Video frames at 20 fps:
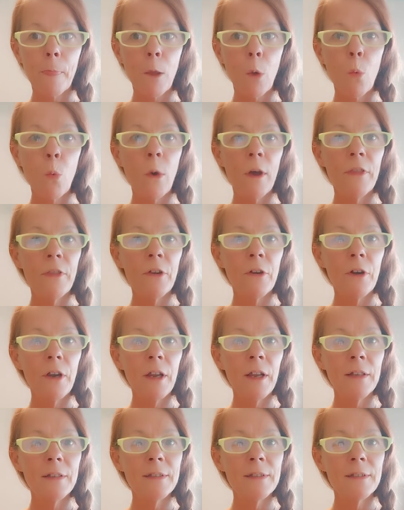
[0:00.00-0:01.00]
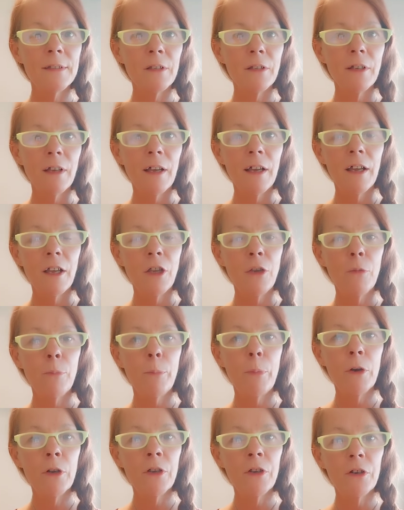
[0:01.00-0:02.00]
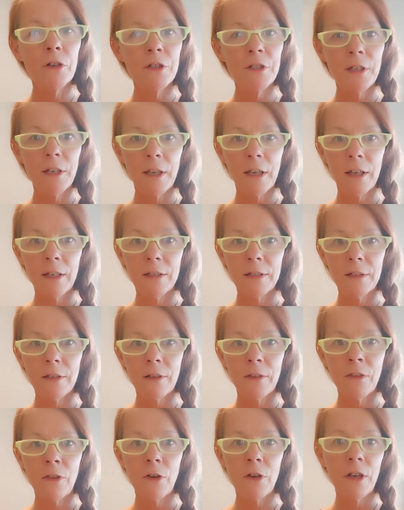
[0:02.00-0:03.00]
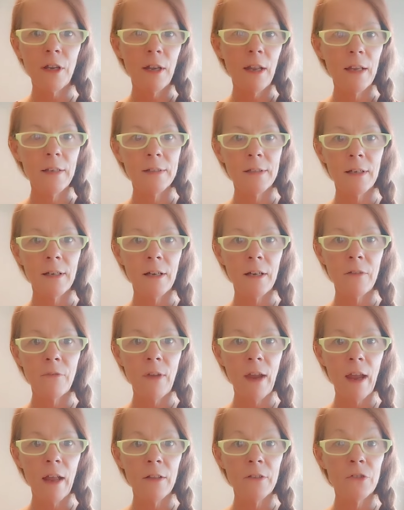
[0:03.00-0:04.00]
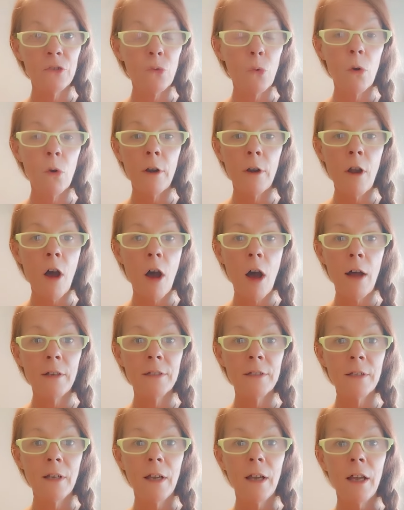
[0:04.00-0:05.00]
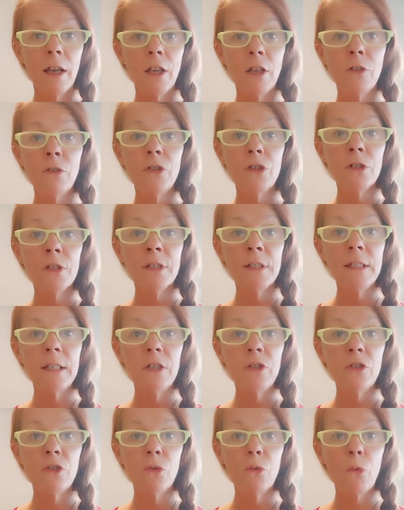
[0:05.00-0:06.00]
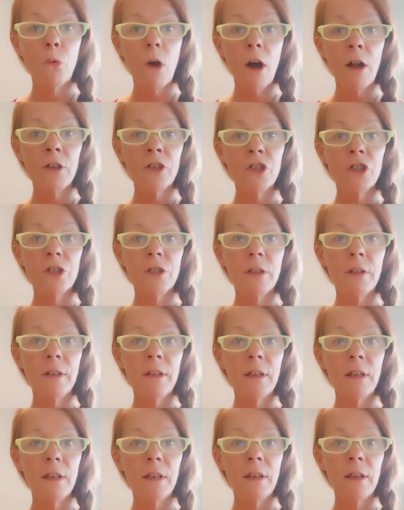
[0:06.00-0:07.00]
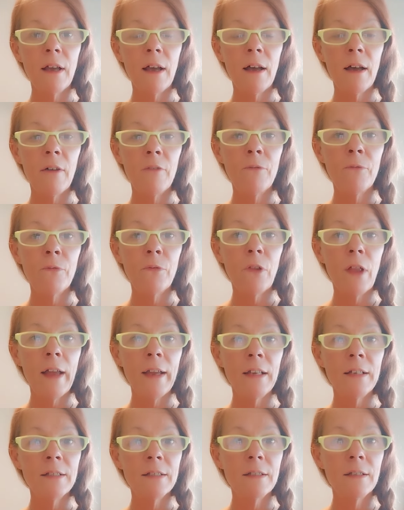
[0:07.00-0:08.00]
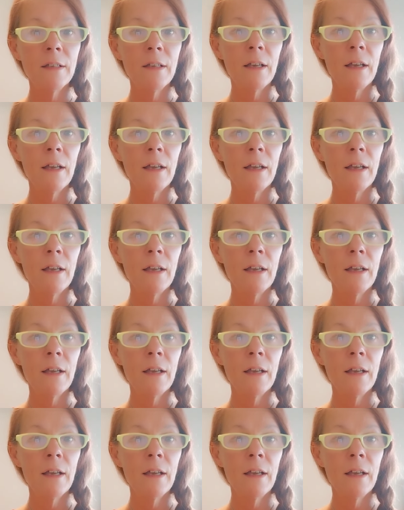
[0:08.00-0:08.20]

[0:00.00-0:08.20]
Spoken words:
whether it's you book your ticket 30 days in advance or not. You just need to watch the flights.